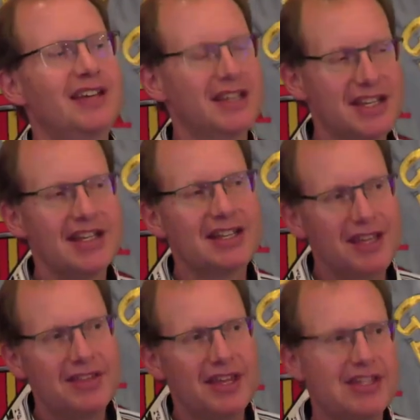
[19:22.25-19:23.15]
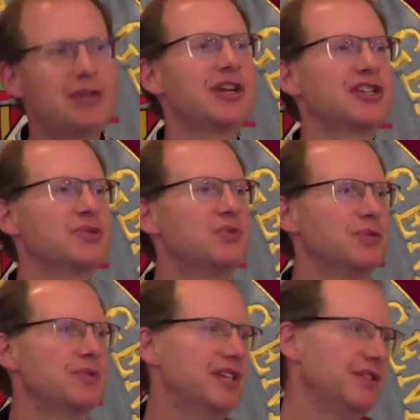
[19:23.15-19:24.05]
exactly in that direction,
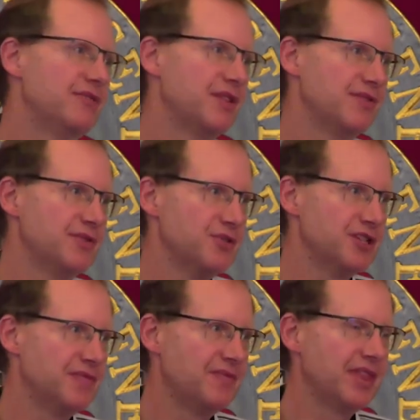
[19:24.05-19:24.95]
what we need for the future.